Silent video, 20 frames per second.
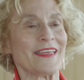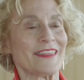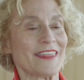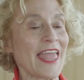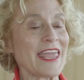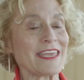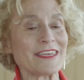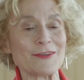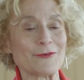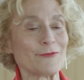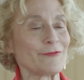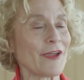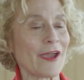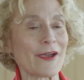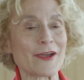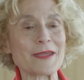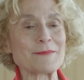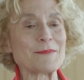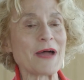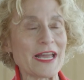Thank you
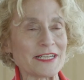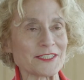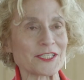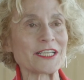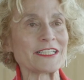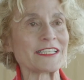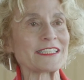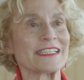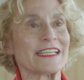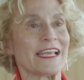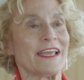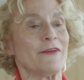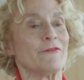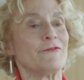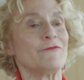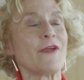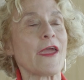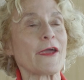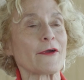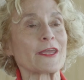very much, and
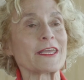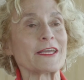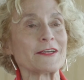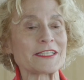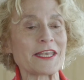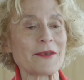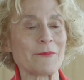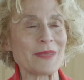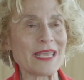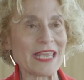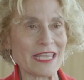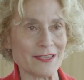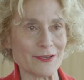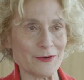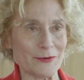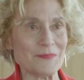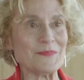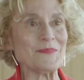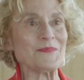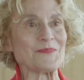very good to meet you.